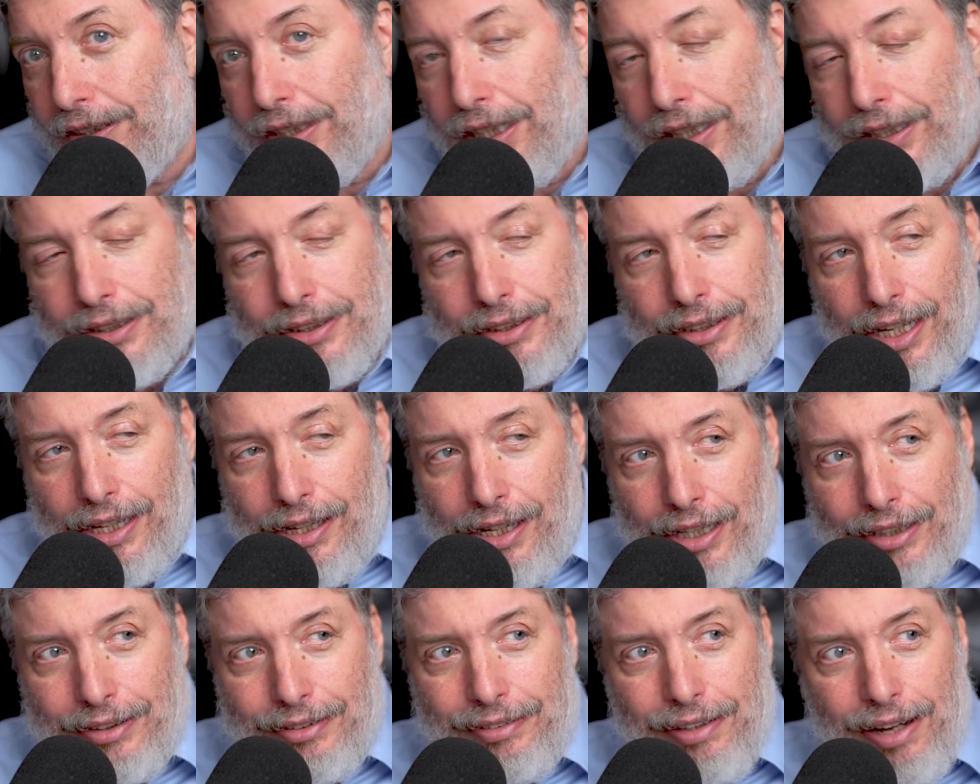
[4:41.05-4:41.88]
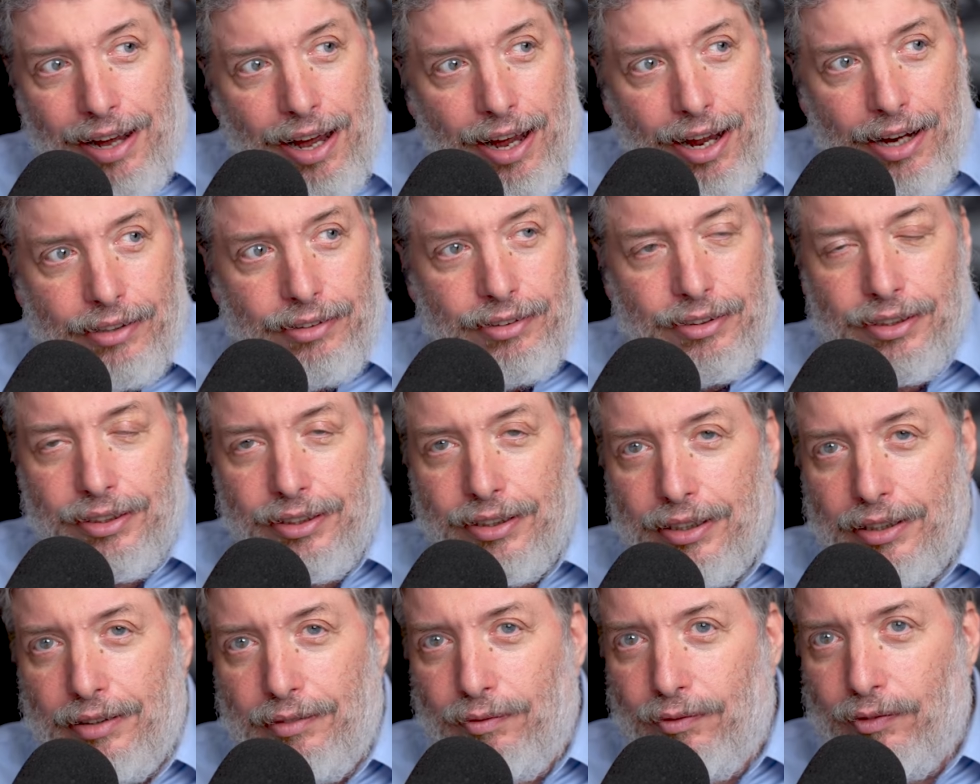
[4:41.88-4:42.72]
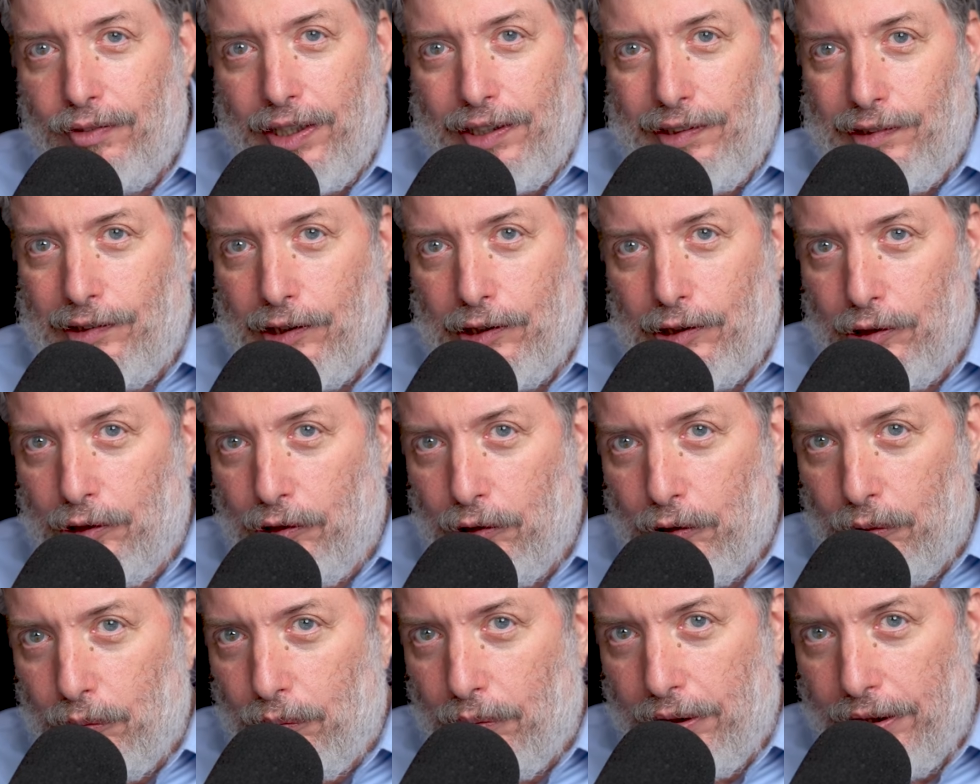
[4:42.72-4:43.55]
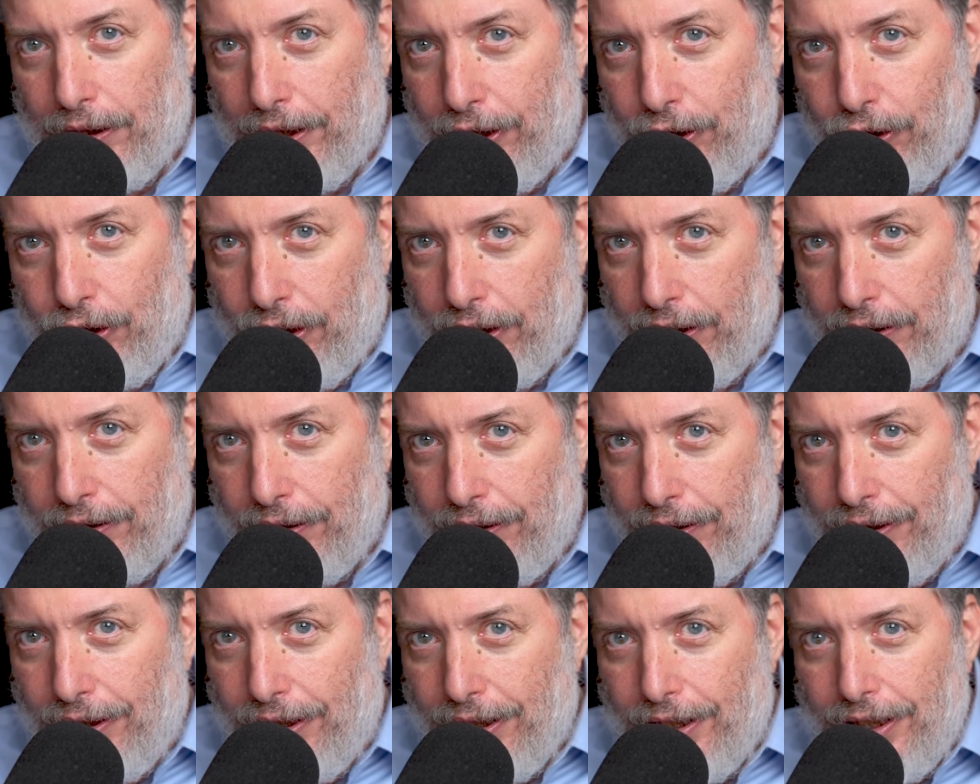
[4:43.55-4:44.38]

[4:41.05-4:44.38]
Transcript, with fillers: Like, it's not like Tanya invented a new religion.